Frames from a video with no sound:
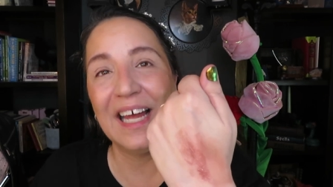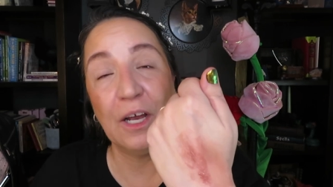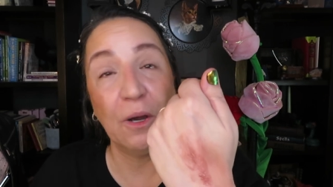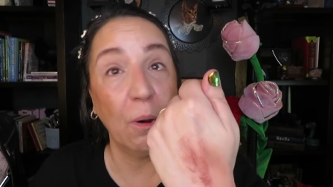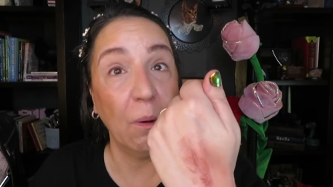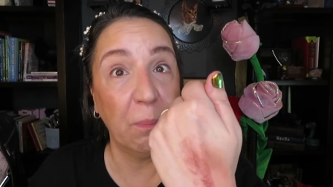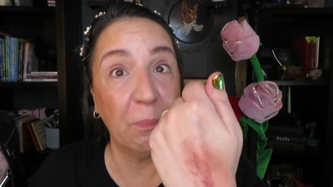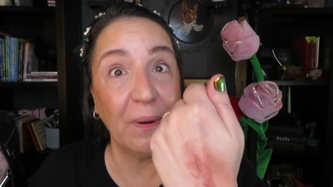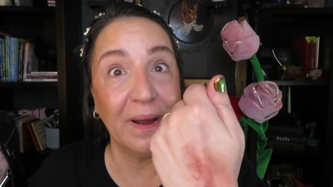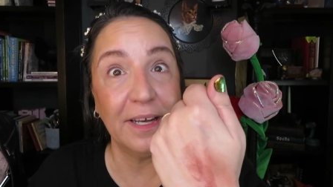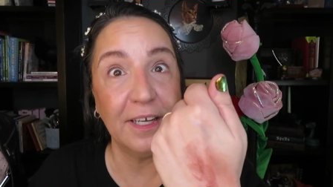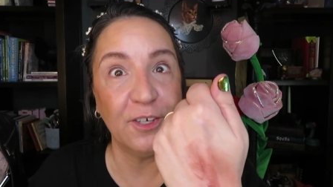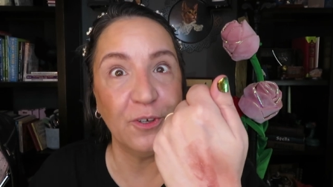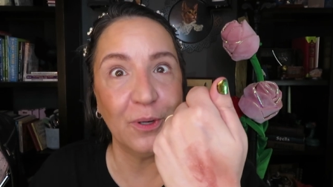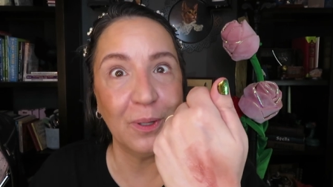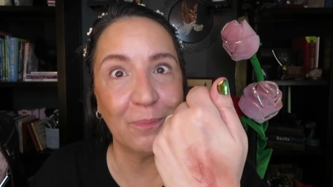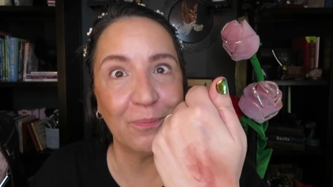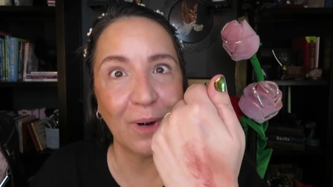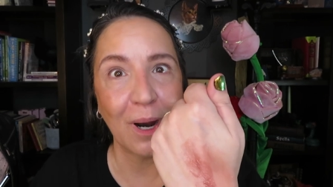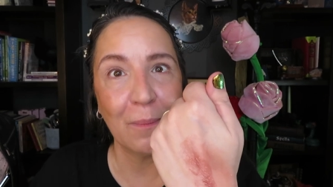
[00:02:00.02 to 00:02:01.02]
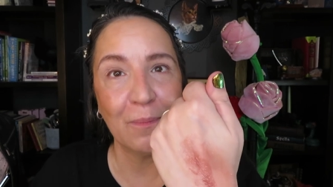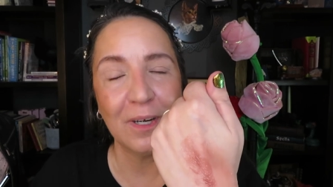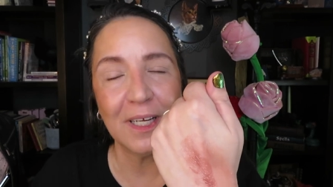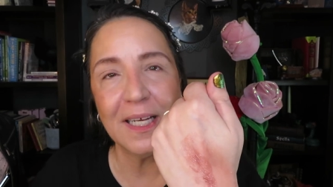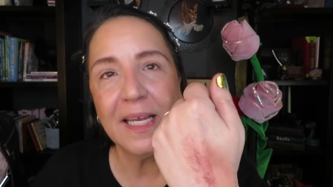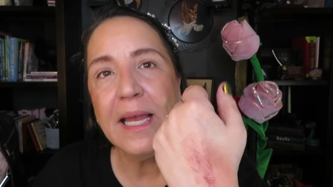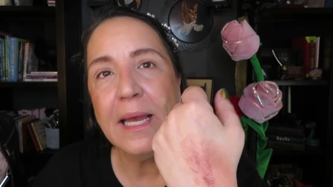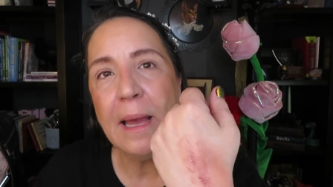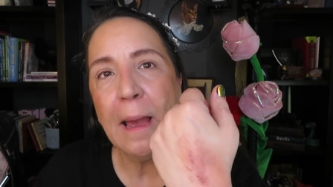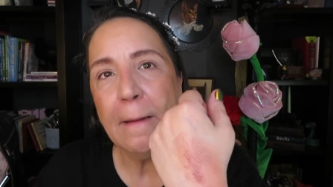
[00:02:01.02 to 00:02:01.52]
I hope I do it
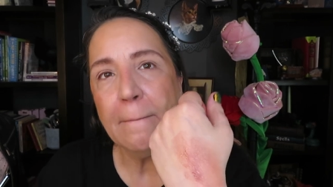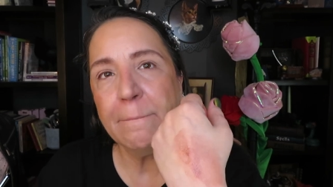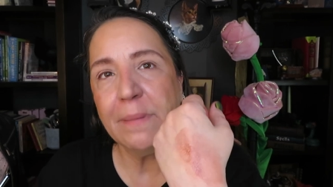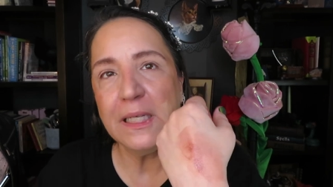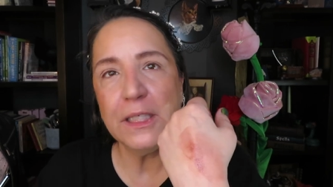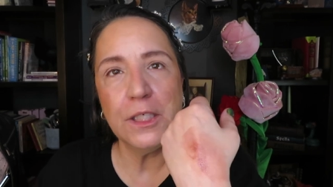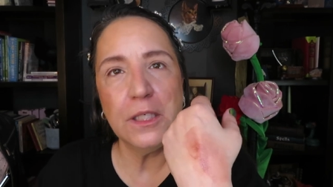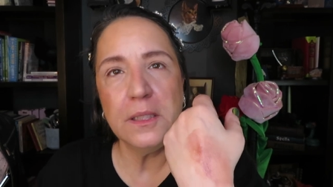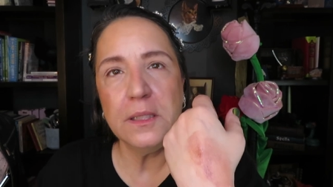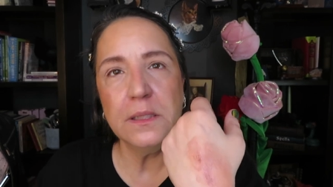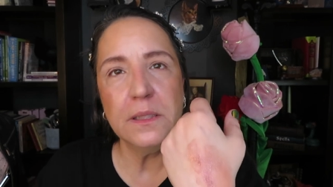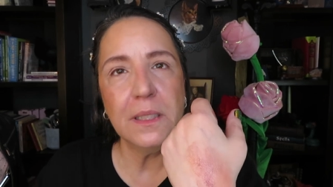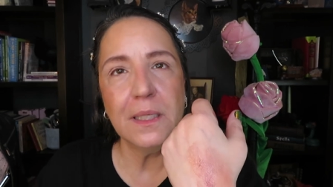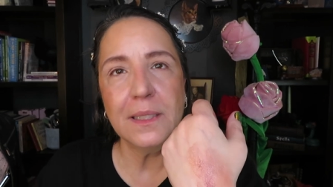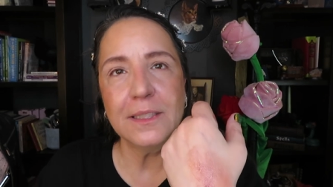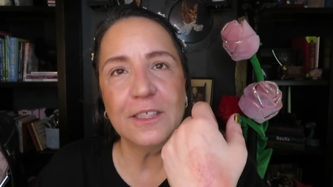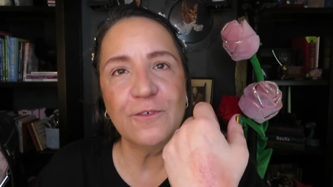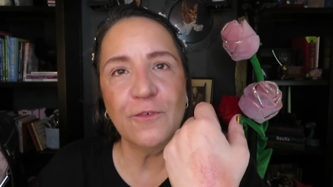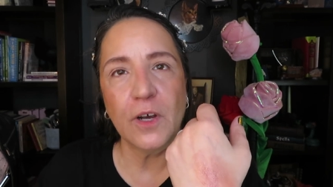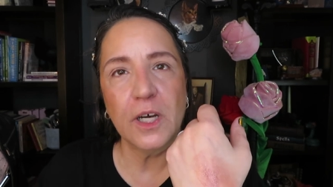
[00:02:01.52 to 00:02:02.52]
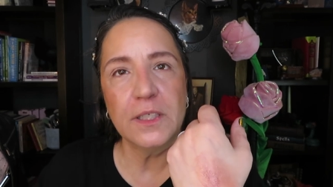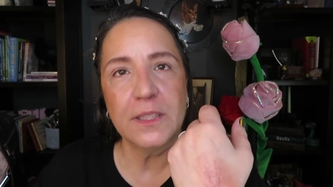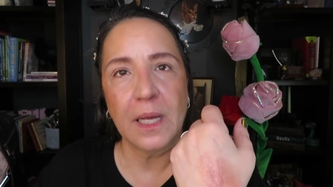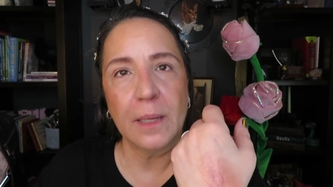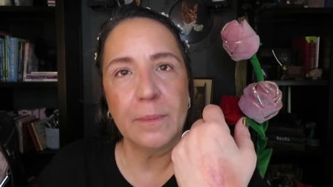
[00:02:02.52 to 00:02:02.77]
properly. But as far as